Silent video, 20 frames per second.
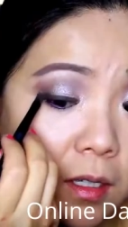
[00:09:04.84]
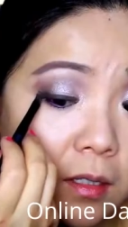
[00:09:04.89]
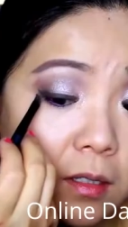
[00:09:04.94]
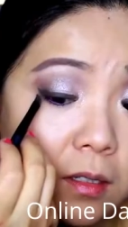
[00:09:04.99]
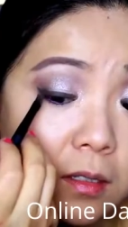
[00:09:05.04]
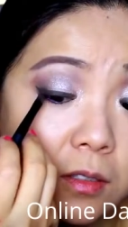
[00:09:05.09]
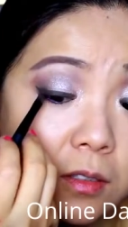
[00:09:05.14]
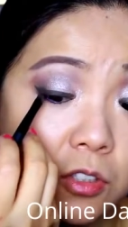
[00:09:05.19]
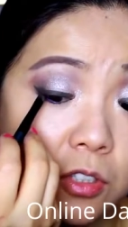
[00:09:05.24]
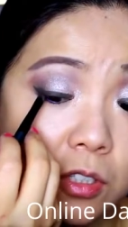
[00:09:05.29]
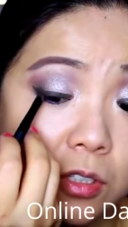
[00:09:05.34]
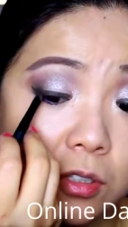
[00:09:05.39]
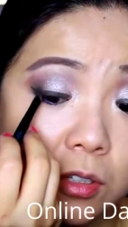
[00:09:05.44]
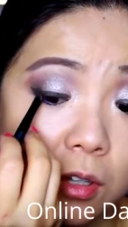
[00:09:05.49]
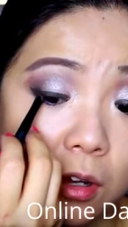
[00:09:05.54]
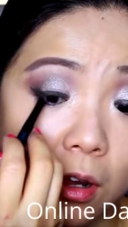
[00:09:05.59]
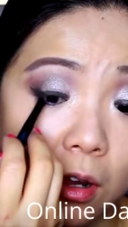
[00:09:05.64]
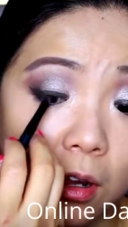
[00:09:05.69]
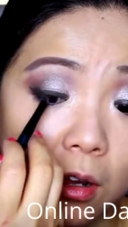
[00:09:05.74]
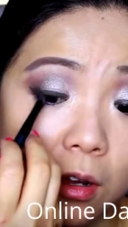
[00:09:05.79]
it's
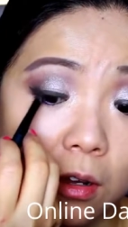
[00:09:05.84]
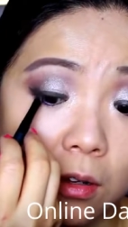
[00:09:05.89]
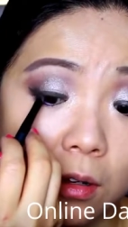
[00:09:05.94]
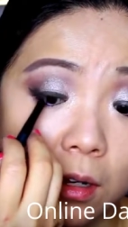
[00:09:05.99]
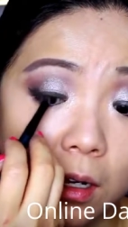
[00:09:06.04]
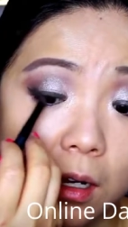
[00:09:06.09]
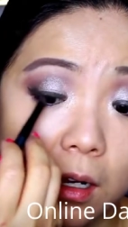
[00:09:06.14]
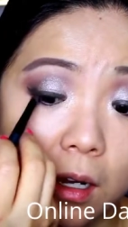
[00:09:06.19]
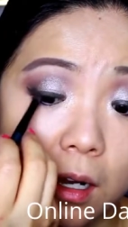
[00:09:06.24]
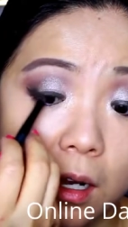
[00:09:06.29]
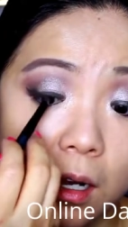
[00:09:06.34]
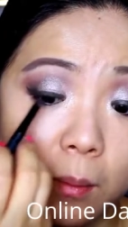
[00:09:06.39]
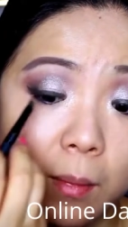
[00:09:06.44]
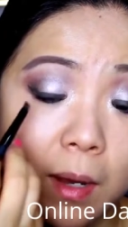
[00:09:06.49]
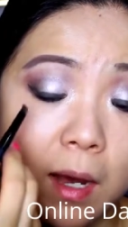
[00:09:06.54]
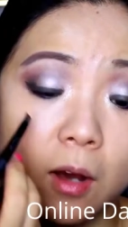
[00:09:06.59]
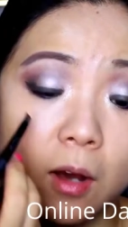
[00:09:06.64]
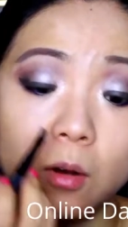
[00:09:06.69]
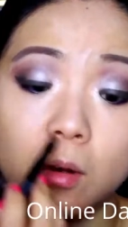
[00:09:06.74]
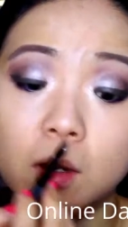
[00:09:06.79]
just all
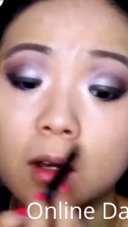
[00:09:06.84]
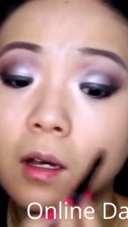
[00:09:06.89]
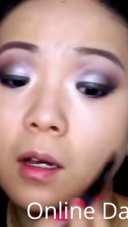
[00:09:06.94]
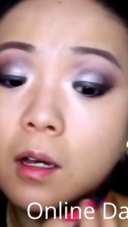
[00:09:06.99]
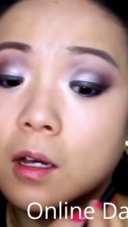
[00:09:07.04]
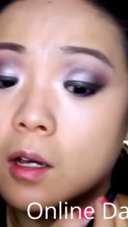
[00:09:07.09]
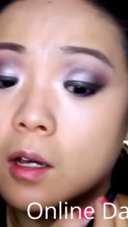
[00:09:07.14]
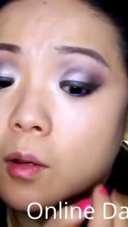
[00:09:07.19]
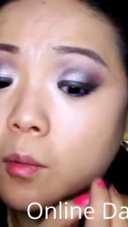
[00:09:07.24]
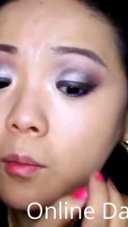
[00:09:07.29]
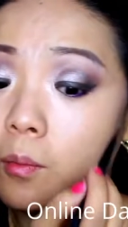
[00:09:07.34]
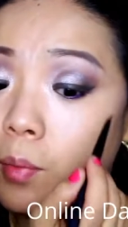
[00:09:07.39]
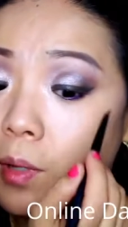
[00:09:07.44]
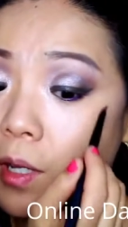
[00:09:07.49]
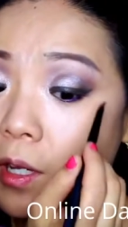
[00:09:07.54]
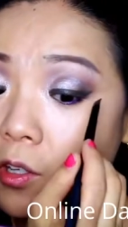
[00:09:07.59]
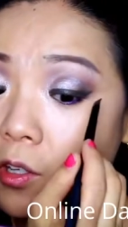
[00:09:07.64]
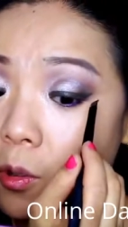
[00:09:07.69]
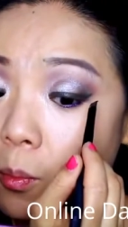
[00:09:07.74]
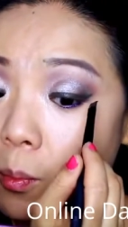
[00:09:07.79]
about
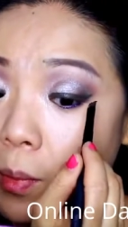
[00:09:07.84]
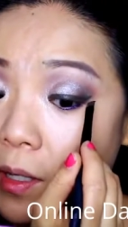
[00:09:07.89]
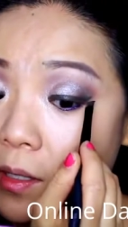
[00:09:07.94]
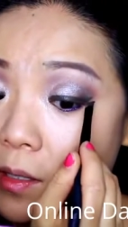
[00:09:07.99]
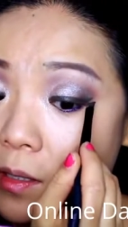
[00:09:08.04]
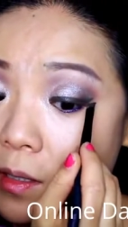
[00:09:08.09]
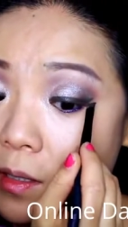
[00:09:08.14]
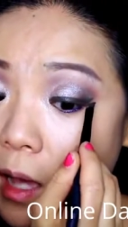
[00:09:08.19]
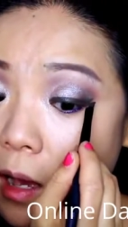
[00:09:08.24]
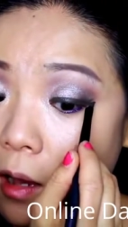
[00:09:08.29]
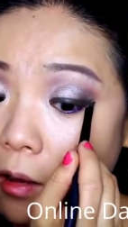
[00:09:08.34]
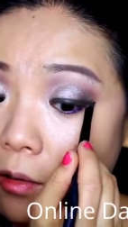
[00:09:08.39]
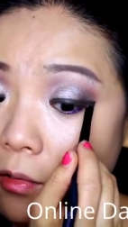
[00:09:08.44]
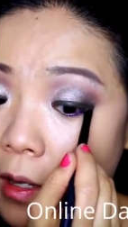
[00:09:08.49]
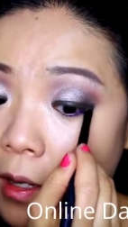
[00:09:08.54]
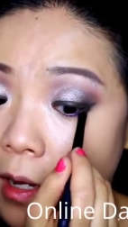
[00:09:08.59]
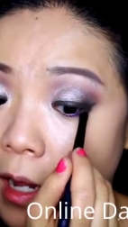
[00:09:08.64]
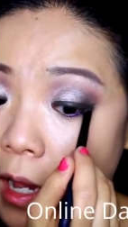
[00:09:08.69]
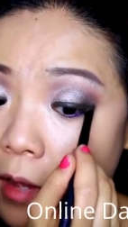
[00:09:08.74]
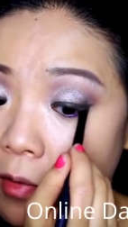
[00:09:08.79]
being your best
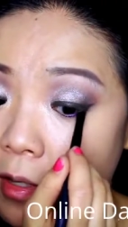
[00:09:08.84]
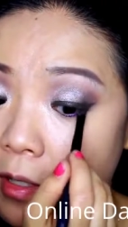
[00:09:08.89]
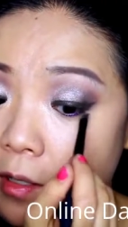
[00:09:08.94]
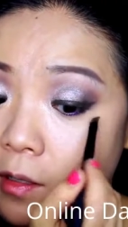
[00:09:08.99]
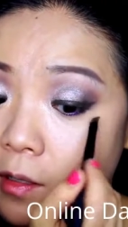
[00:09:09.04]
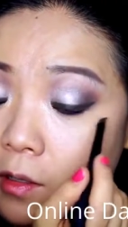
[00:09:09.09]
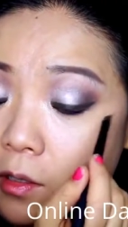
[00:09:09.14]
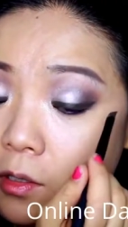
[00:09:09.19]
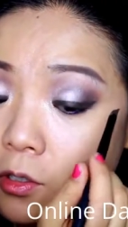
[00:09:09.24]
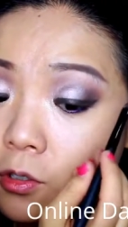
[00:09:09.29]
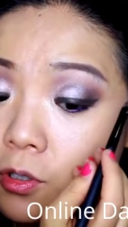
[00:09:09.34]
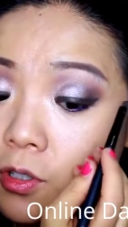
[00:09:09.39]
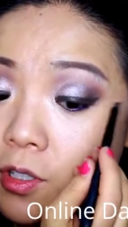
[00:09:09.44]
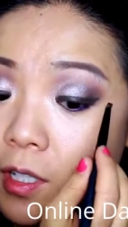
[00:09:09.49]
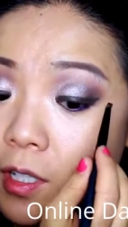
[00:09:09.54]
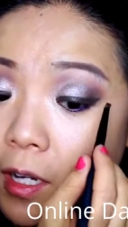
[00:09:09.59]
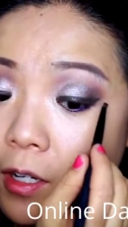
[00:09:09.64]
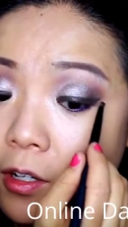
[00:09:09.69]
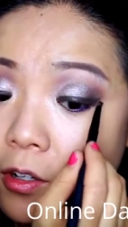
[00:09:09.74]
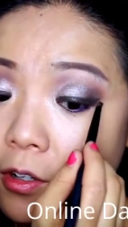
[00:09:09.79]
self and having good
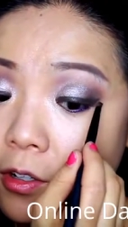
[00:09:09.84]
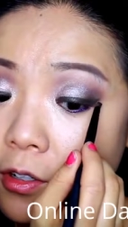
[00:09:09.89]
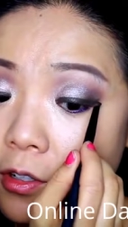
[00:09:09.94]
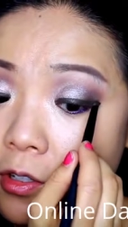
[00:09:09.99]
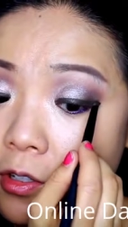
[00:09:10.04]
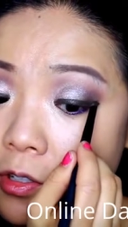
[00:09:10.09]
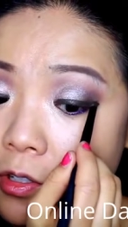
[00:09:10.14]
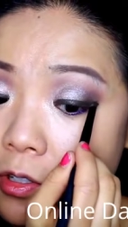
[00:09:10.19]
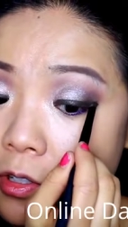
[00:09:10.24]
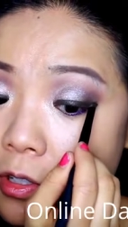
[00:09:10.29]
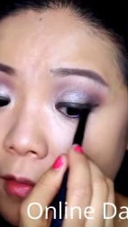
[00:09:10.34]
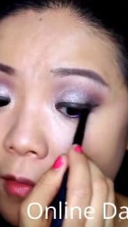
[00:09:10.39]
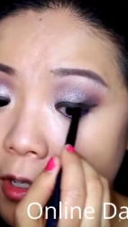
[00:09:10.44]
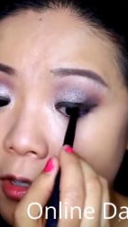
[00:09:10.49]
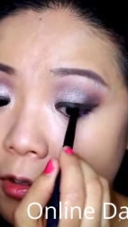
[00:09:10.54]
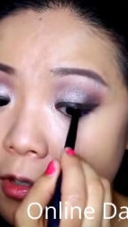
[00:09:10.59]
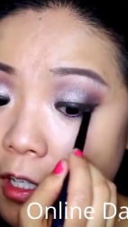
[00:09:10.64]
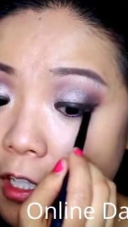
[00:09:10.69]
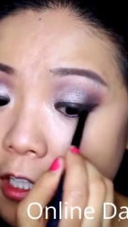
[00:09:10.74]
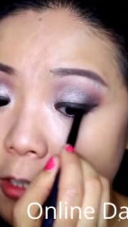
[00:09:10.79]
standards,
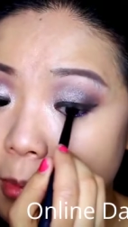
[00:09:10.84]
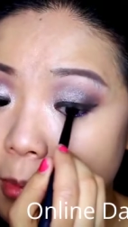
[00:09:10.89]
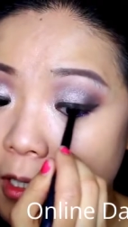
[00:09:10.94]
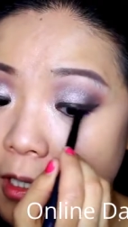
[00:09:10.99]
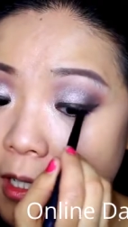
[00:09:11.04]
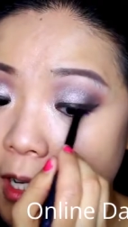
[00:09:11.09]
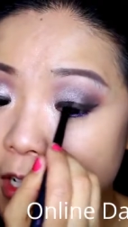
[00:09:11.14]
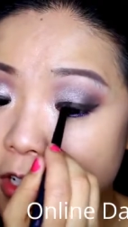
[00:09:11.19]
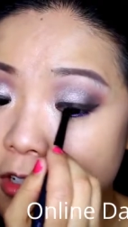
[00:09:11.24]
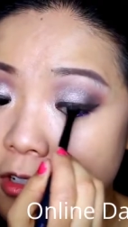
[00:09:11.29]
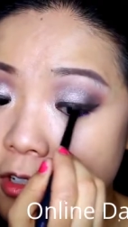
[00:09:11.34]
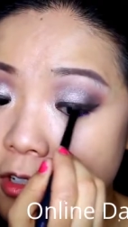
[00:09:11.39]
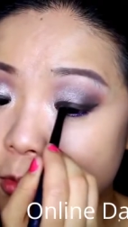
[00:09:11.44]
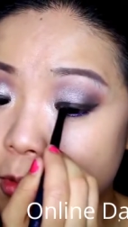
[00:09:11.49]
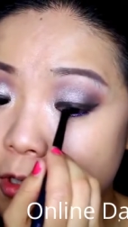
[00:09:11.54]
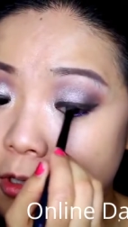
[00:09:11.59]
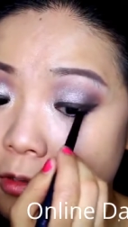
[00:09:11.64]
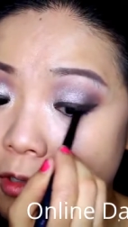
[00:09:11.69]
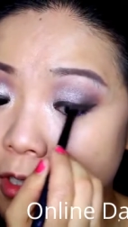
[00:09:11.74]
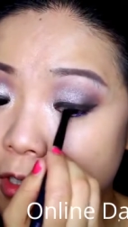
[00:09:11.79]
having good expectations.
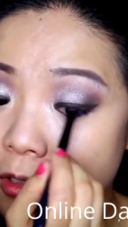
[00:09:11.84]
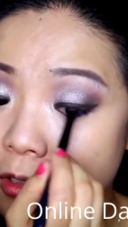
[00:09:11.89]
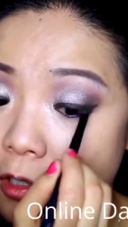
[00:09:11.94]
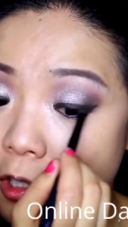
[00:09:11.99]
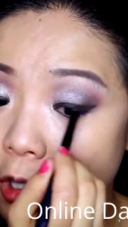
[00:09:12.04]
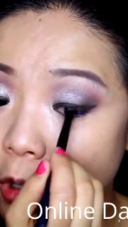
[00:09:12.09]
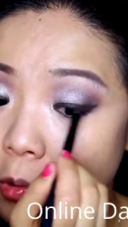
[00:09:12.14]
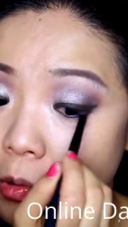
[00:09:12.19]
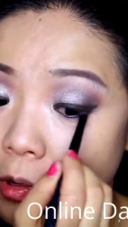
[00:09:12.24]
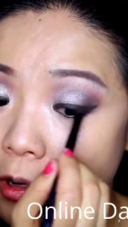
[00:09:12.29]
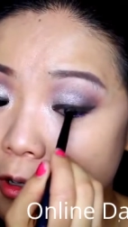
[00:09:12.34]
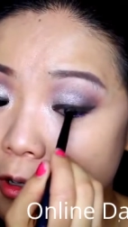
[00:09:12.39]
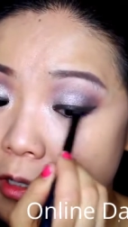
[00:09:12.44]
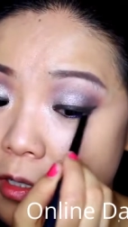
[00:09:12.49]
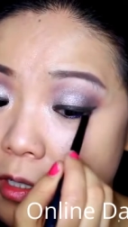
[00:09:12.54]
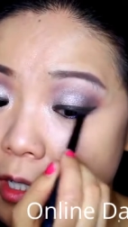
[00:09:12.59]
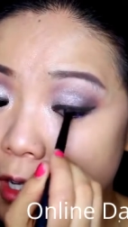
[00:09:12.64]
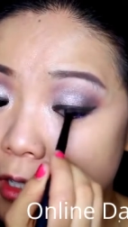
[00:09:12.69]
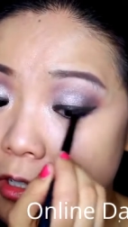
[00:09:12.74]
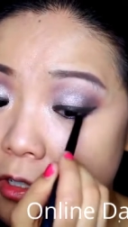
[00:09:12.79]
We don't need to lower our
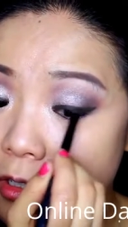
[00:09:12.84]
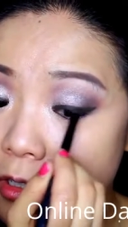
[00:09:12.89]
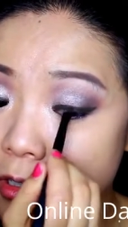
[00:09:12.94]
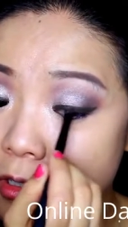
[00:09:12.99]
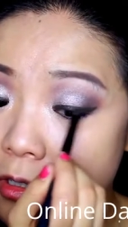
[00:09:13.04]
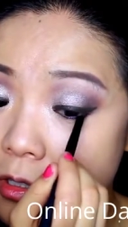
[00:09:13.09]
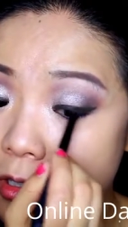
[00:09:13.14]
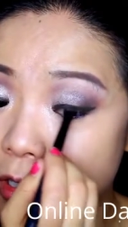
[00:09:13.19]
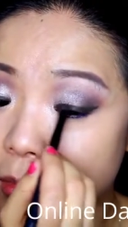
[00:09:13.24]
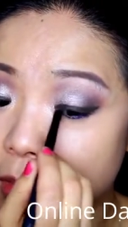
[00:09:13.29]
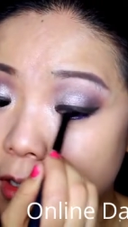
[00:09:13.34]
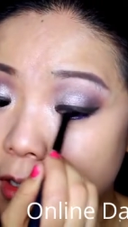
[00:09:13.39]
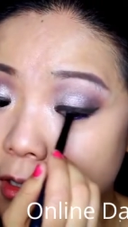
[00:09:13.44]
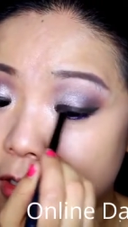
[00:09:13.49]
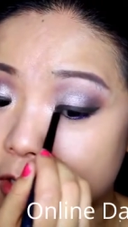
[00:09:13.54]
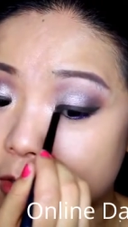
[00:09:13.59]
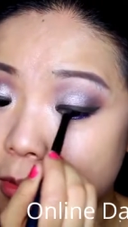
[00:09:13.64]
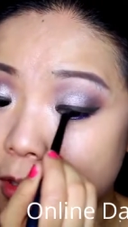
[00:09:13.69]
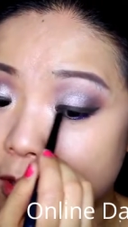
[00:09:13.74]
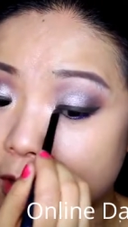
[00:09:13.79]
standards
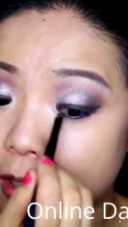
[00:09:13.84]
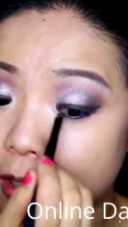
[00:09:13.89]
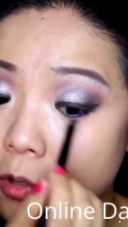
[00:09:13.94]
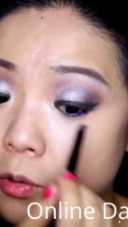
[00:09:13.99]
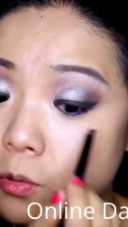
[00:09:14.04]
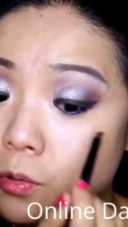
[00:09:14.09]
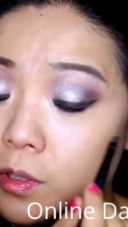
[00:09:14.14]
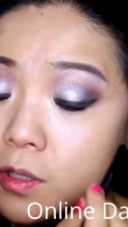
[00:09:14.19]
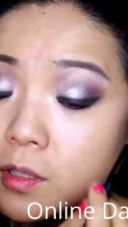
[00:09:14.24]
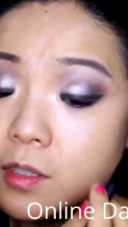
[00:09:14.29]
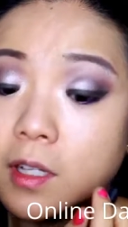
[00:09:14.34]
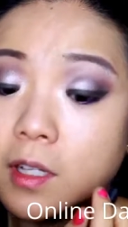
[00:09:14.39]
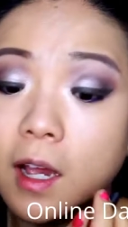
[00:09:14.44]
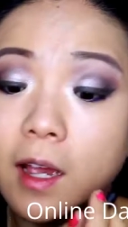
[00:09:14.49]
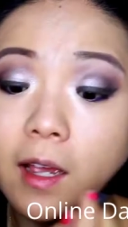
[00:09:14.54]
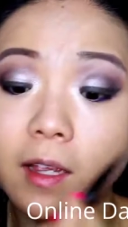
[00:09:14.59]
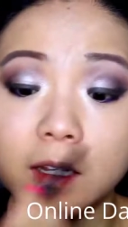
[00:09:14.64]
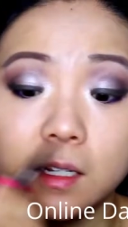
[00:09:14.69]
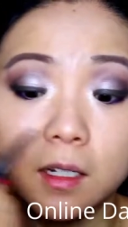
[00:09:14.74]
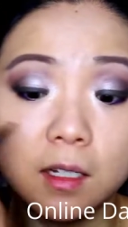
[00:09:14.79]
because we think, oh, this
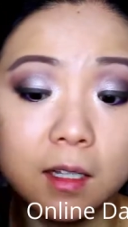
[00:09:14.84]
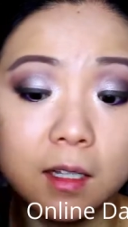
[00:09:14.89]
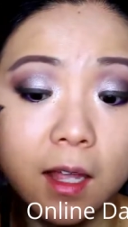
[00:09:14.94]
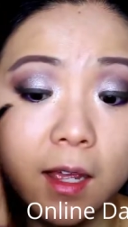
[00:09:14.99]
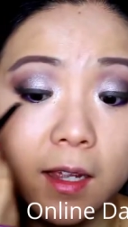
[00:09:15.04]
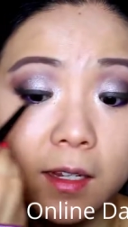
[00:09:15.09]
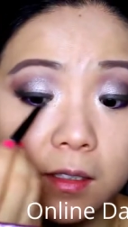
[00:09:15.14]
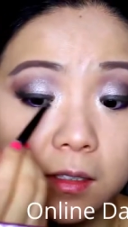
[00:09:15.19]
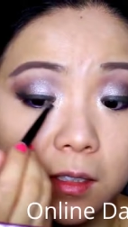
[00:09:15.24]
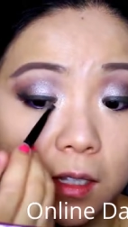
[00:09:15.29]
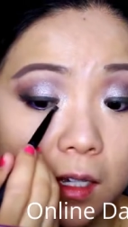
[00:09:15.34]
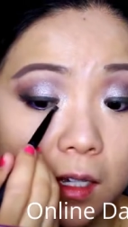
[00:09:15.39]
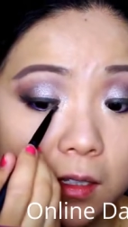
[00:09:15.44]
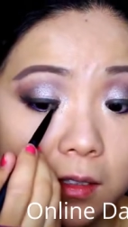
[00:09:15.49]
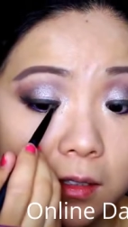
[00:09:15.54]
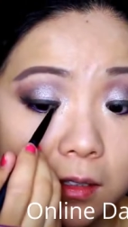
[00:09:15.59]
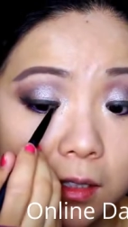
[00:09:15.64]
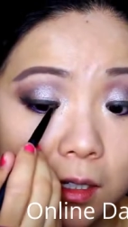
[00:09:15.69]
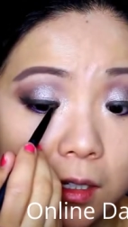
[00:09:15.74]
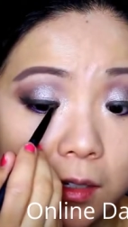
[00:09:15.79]
guy likes
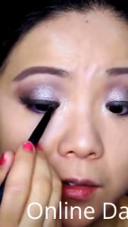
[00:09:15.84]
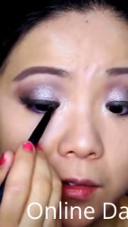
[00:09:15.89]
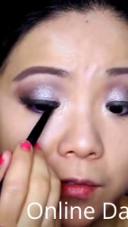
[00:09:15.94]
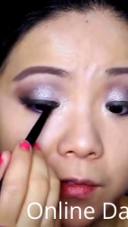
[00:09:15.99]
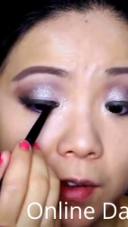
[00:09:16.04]
us.